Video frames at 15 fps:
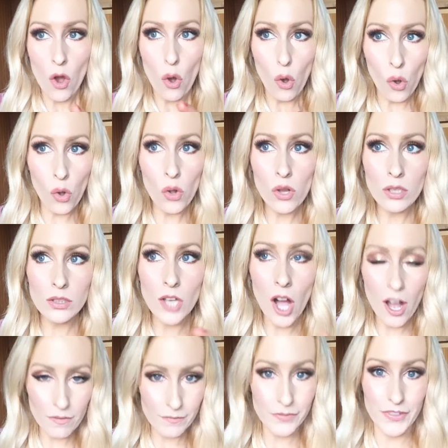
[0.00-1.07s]
all
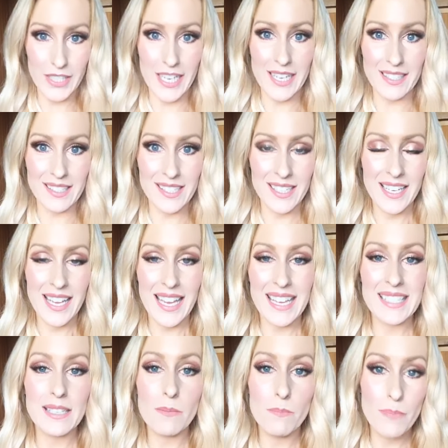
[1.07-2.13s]
conflict
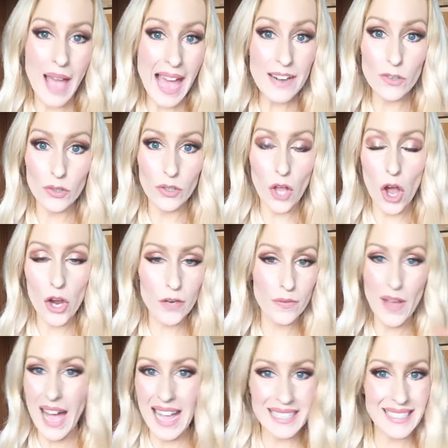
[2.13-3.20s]
is a battle
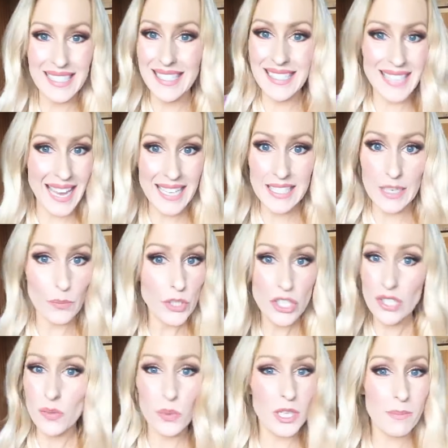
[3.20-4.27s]
over understanding. We
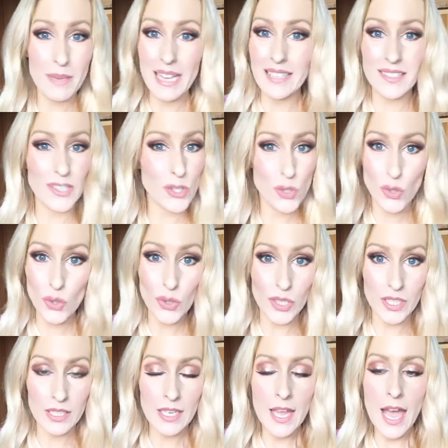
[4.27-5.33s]
just want to be
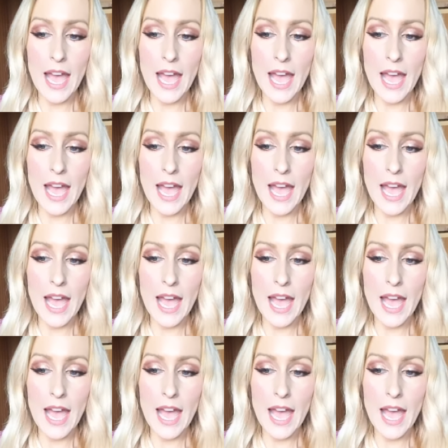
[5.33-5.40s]
understood.